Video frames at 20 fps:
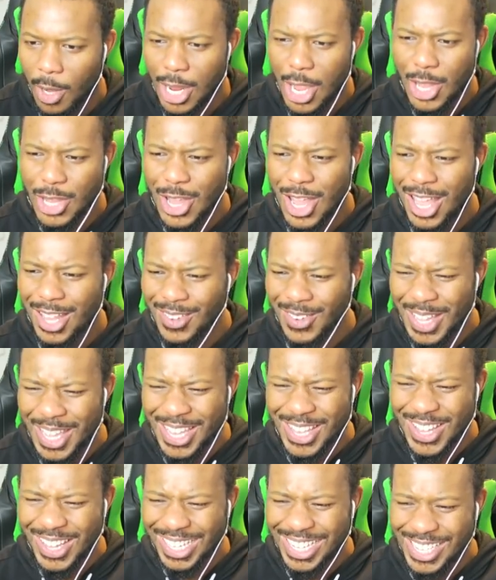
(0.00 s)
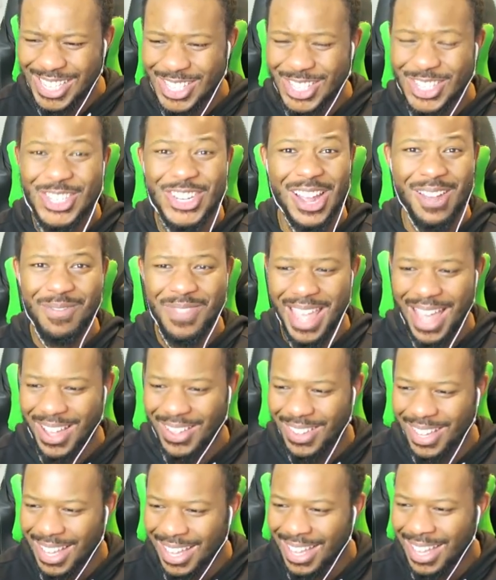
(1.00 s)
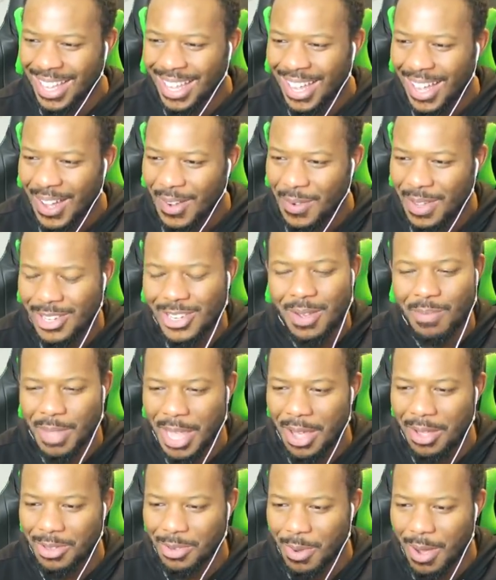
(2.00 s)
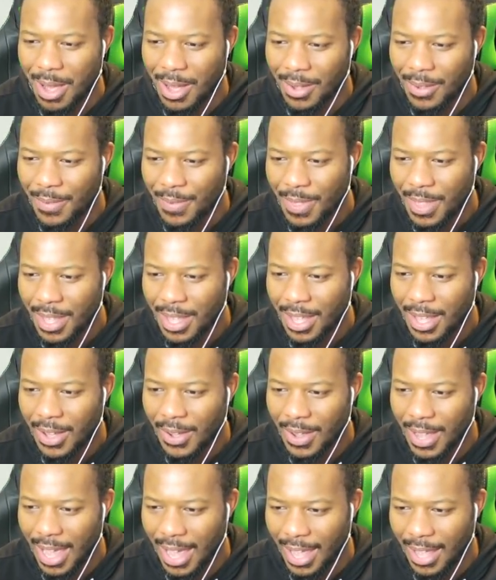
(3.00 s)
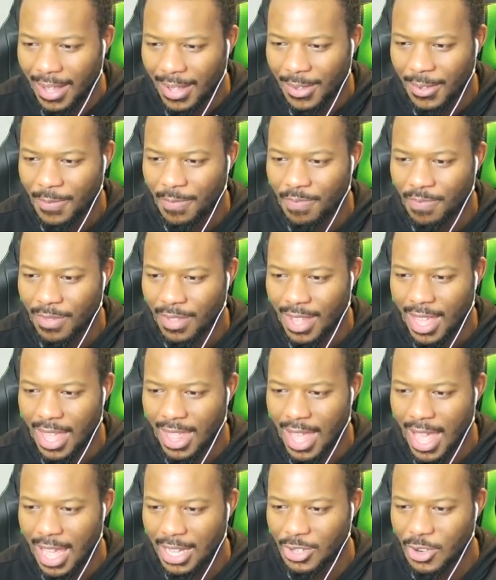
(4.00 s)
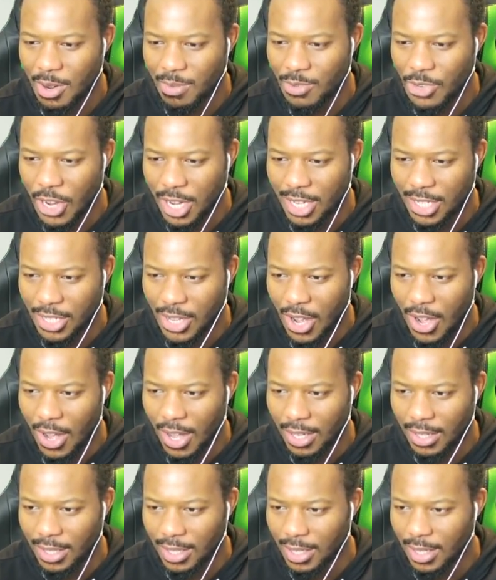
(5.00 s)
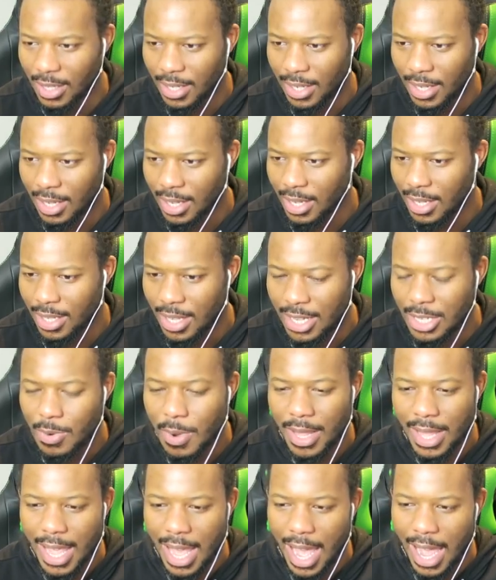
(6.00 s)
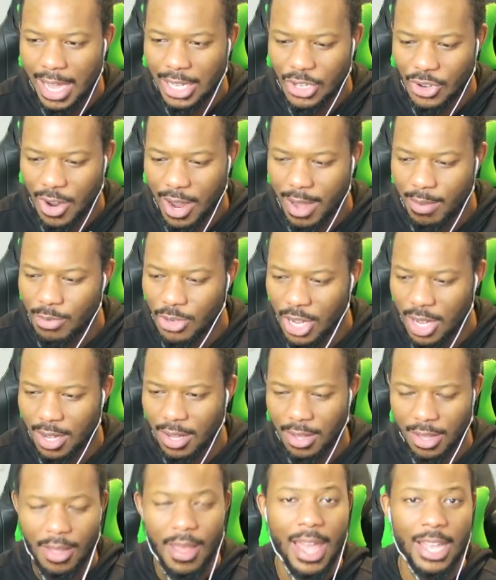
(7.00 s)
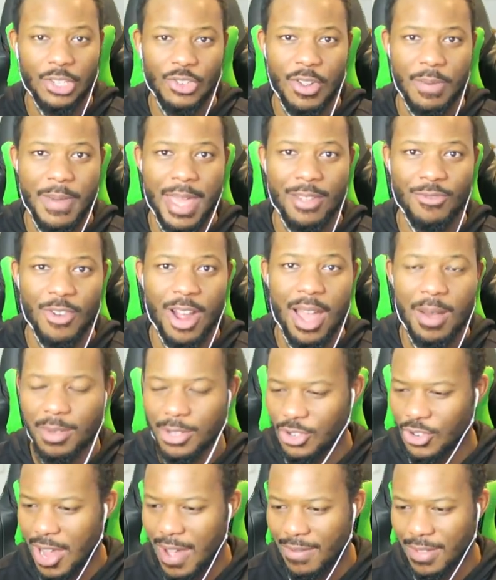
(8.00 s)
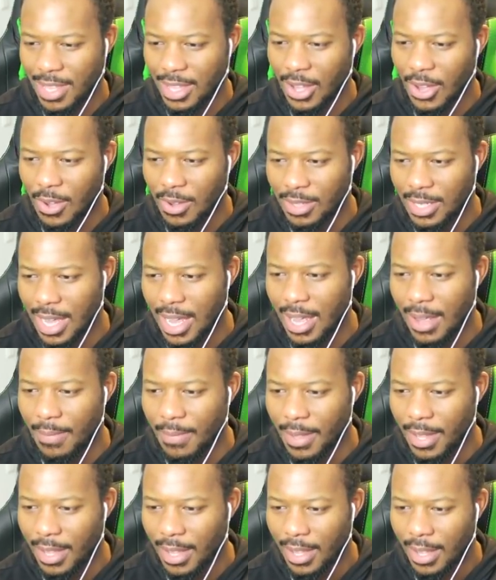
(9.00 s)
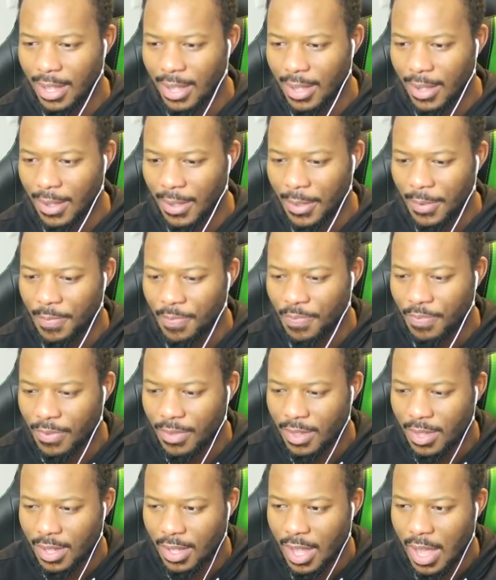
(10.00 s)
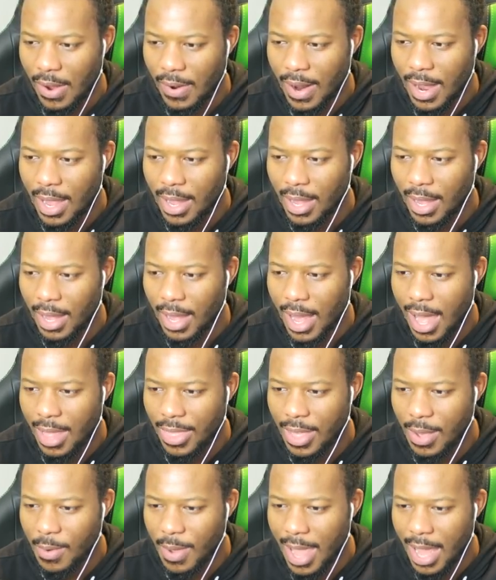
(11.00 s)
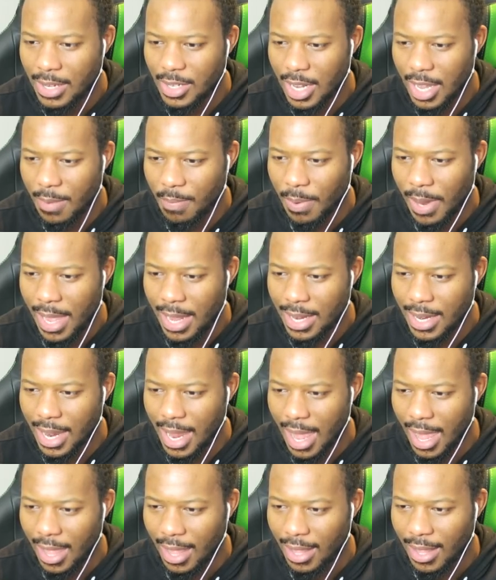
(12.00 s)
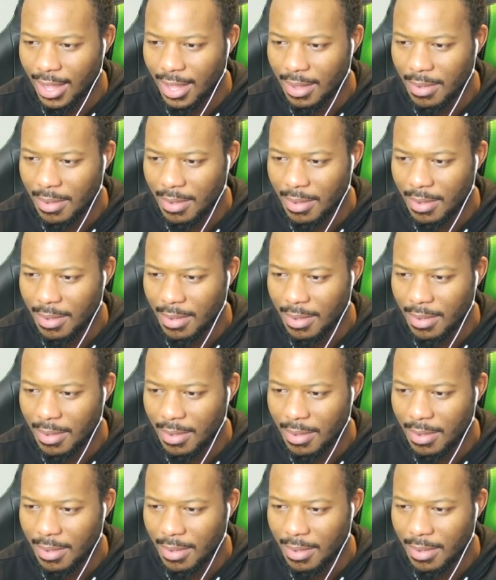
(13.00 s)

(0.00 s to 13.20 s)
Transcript: What are you doing? What are you doing? Just jumped out. Oh, we jumped out as well. Okay and the ice cream truck is gone. This is where the ice cream truck, the ice cream man Rod was driving it the whole time. All right, I think we actually completed it.